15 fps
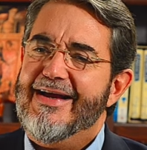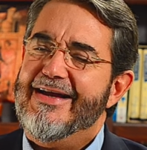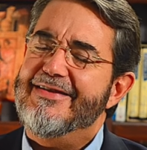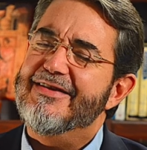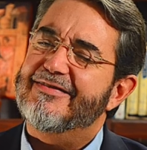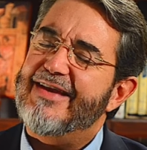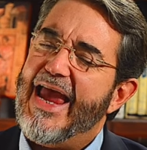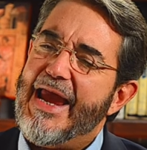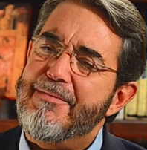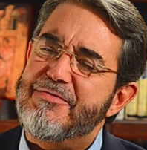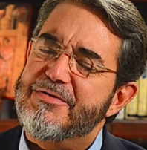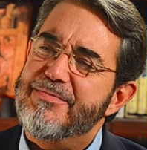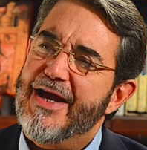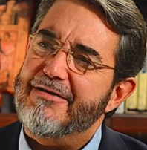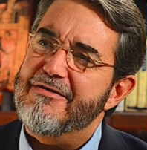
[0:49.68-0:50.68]
This came
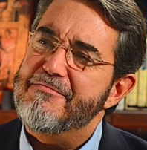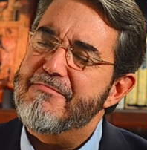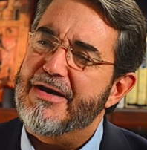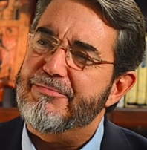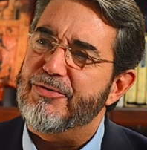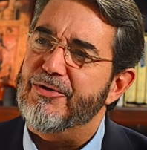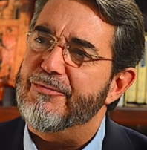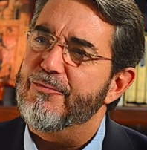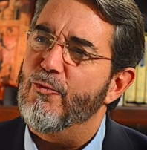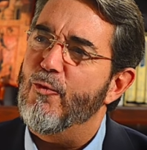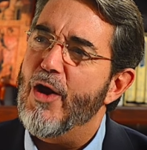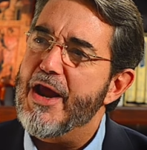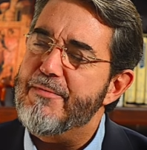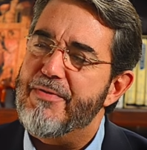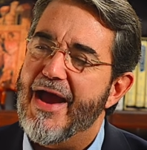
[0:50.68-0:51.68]
to me, I remember,
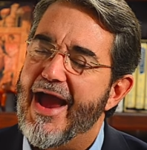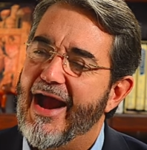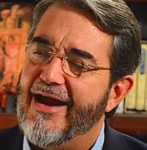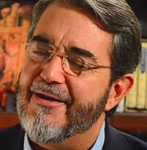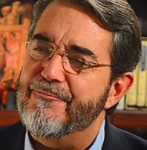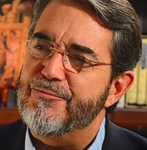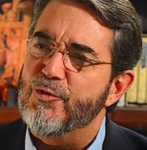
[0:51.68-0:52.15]
way back